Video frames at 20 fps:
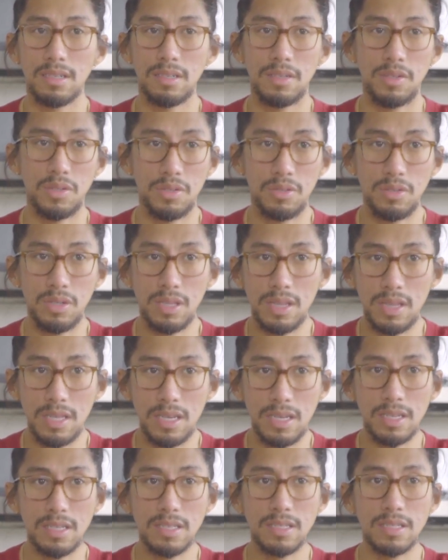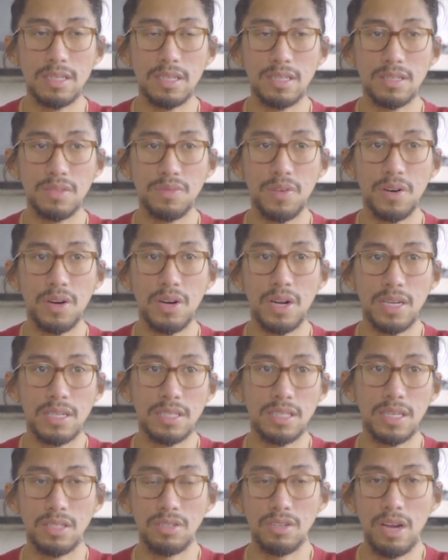You did things as far
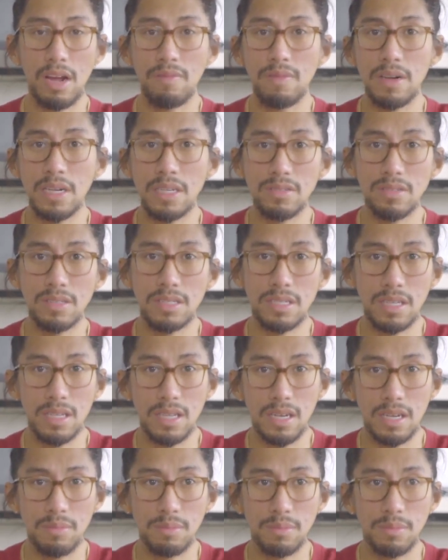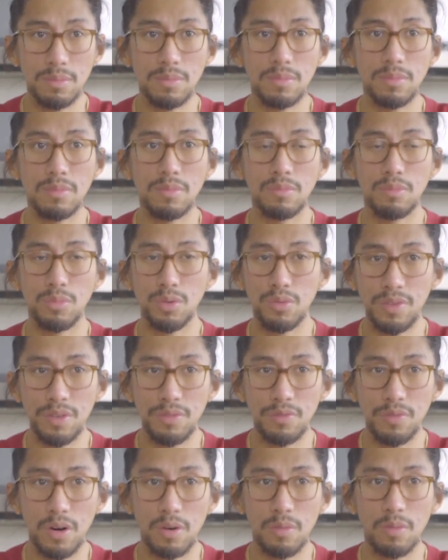as like traveling to see them,
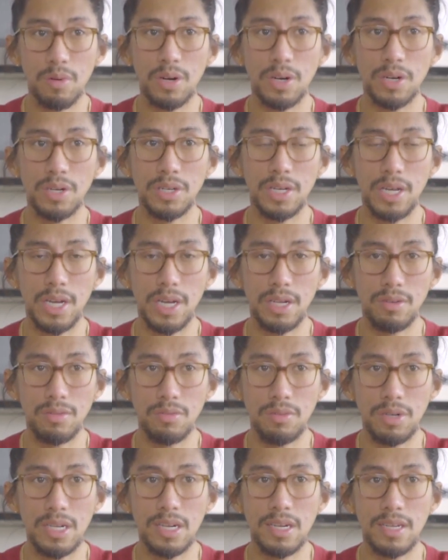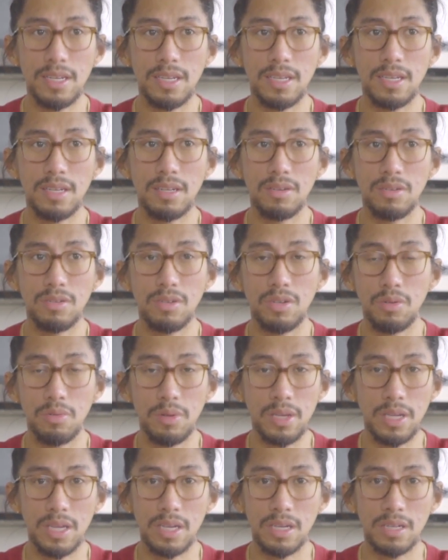moving forward, and really
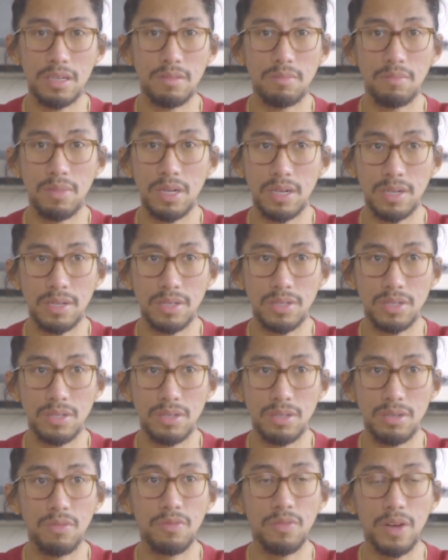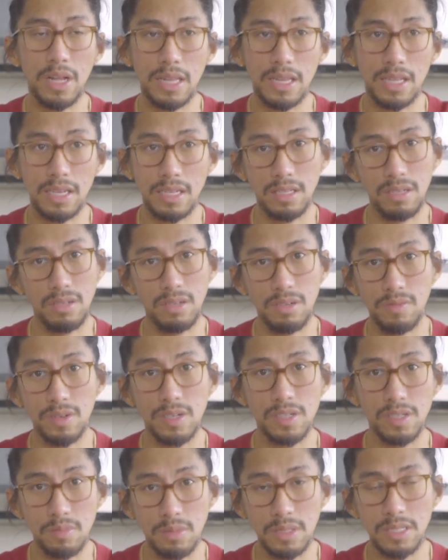doing it because you felt like the
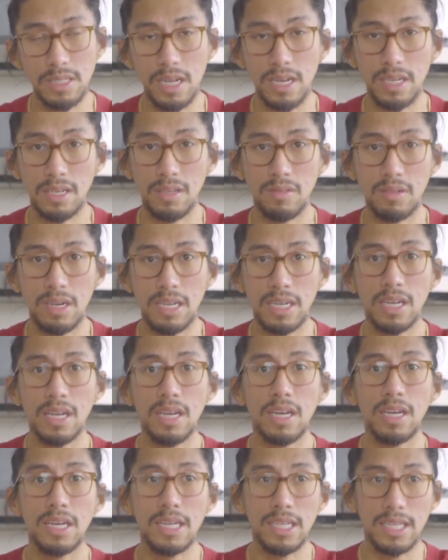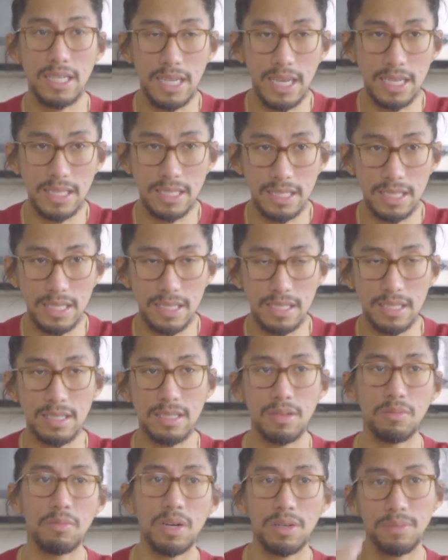universe was telling you like, yes, this is
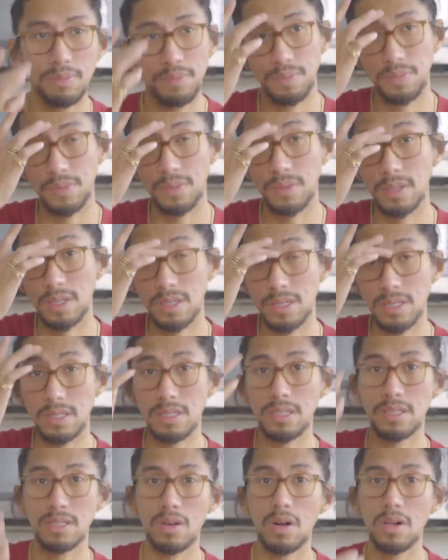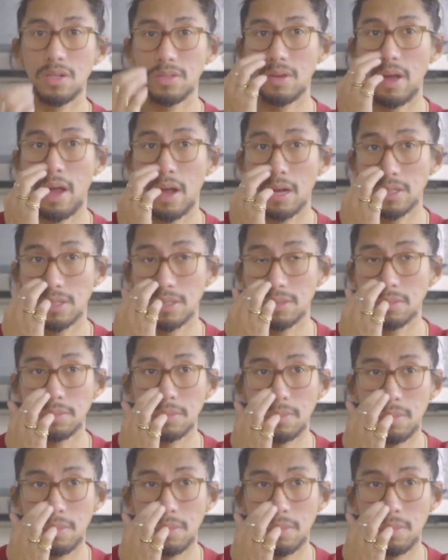the one. Because it's call to action.